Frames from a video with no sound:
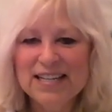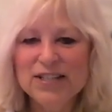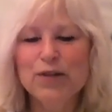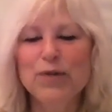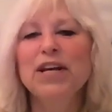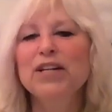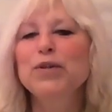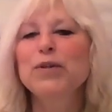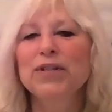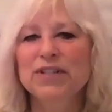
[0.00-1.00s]
So they
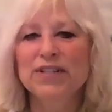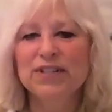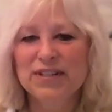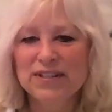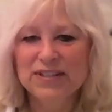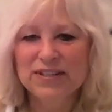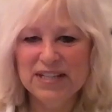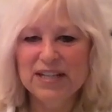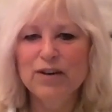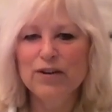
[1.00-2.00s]
took
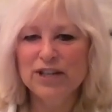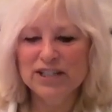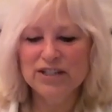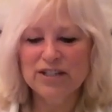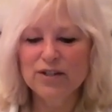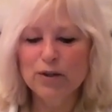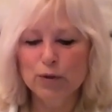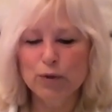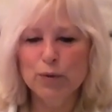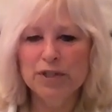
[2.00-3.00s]
the original
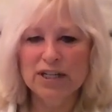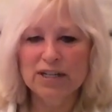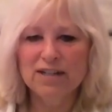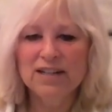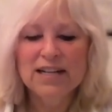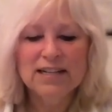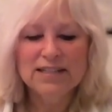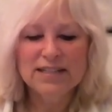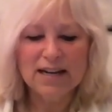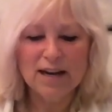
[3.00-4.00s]
YouTube channel
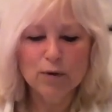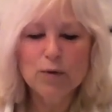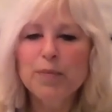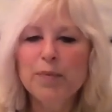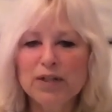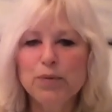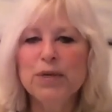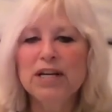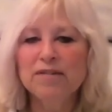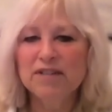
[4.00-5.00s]
down, but
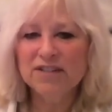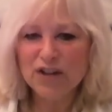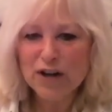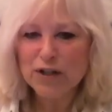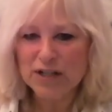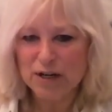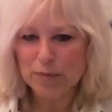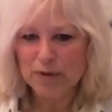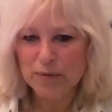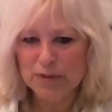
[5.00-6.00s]
we have the transcript,
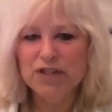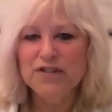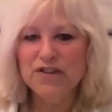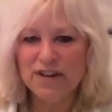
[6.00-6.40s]
which is